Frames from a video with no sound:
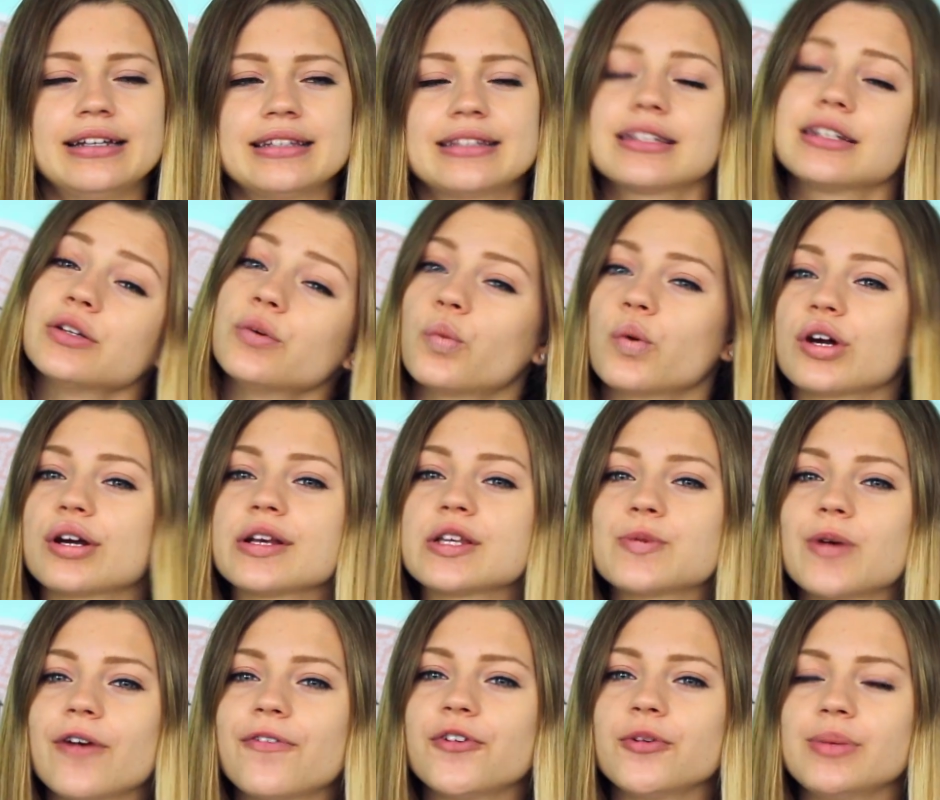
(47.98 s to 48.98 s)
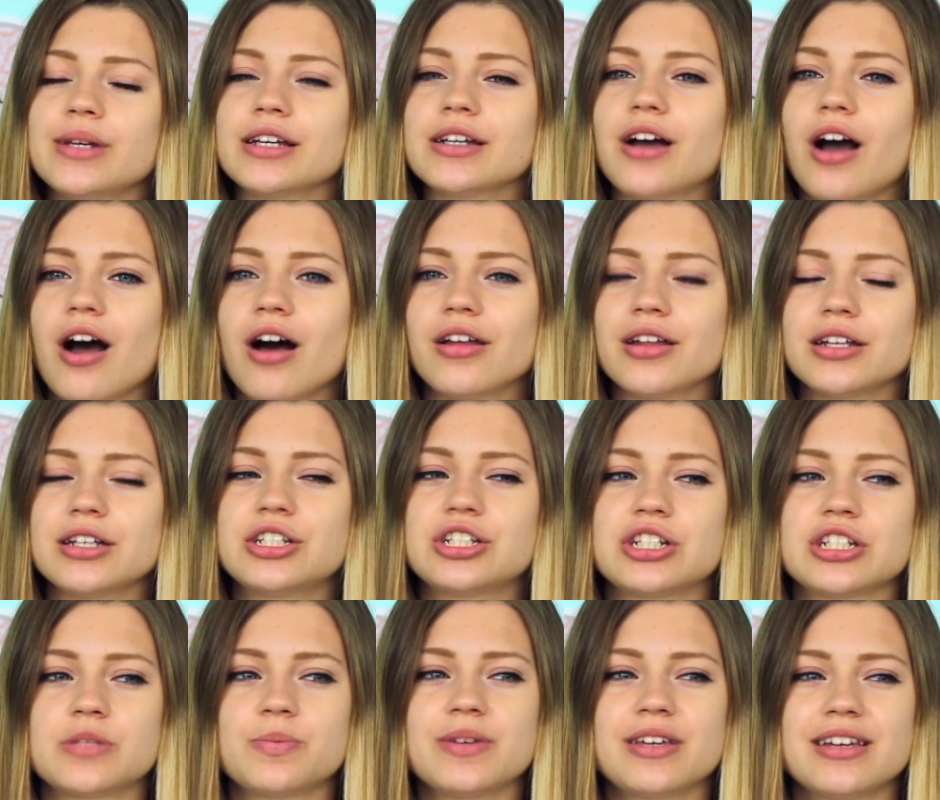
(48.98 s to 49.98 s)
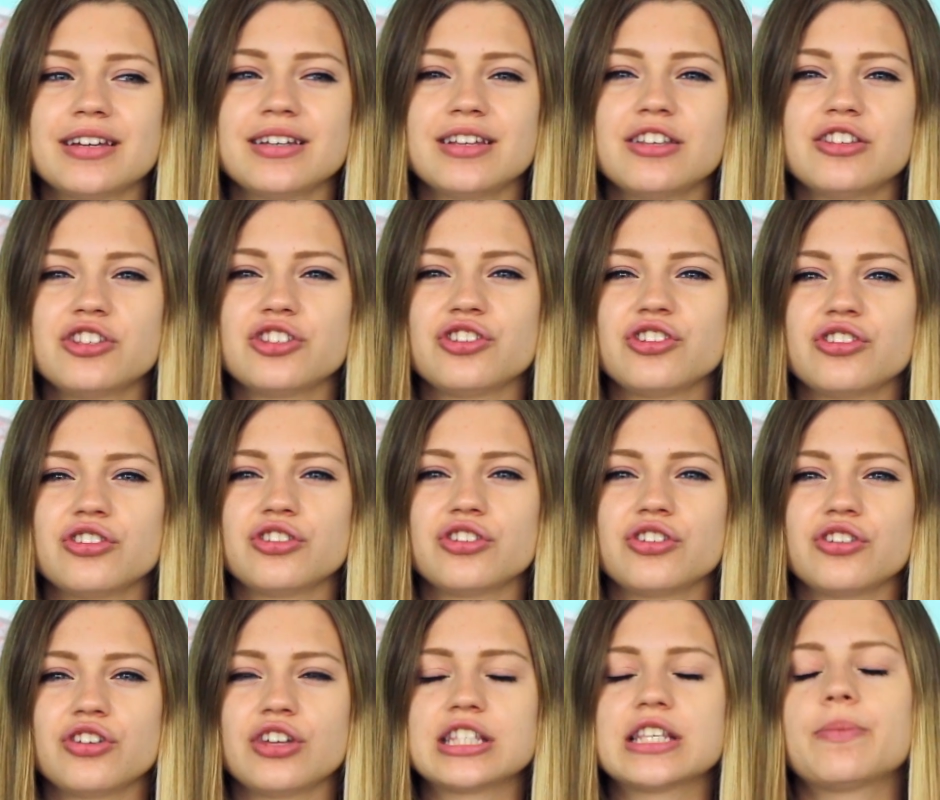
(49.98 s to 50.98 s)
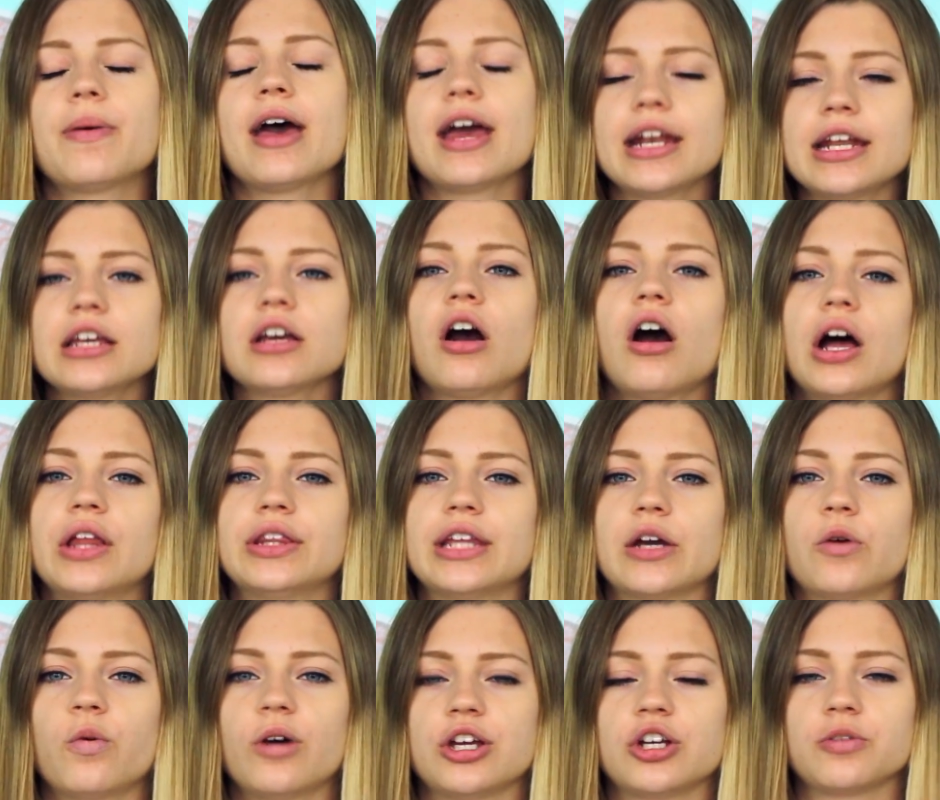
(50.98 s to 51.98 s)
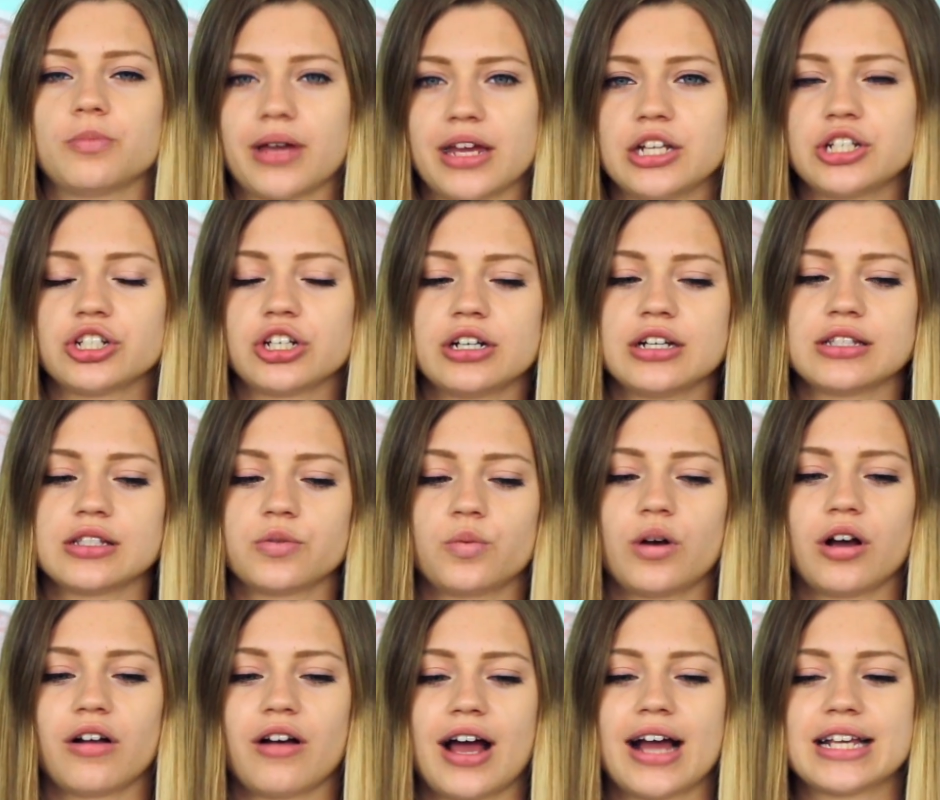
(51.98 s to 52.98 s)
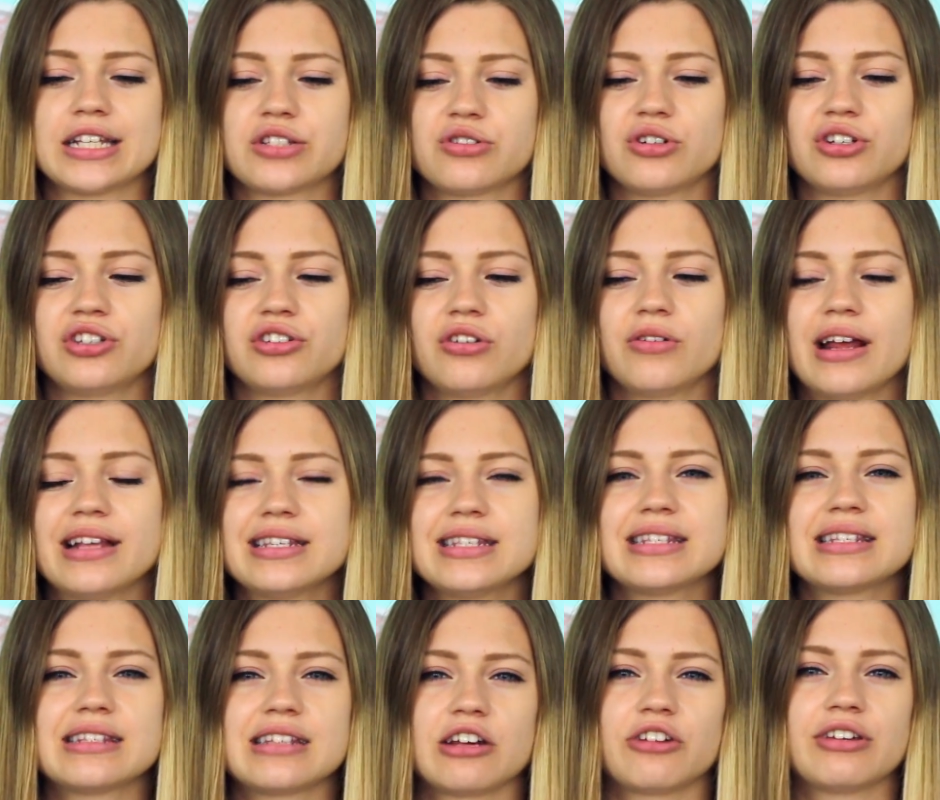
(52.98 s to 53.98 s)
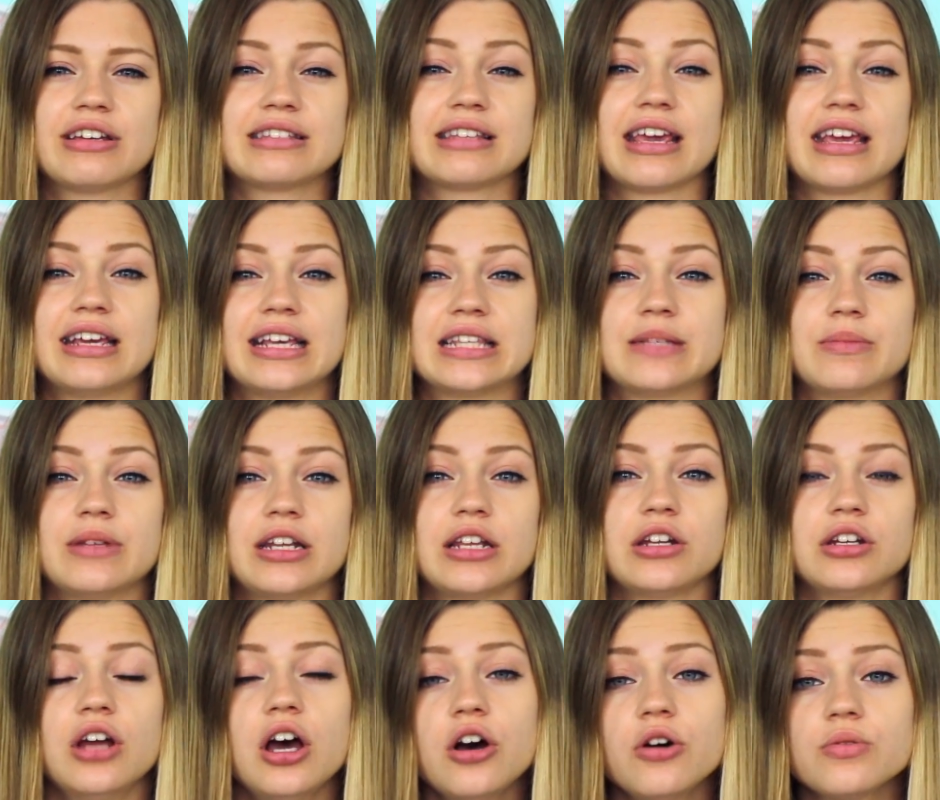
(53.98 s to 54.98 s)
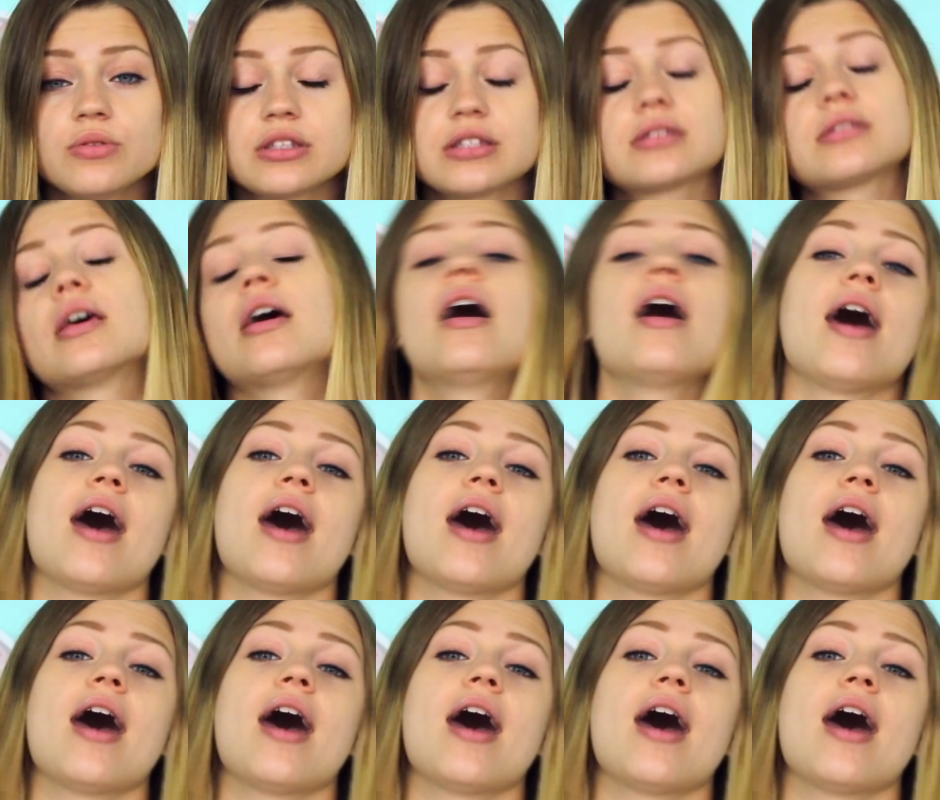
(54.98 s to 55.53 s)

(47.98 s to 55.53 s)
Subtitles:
didn't work as well for me in college, just because depending on like what your major is and what class you're in, you don't necessarily take as many notes.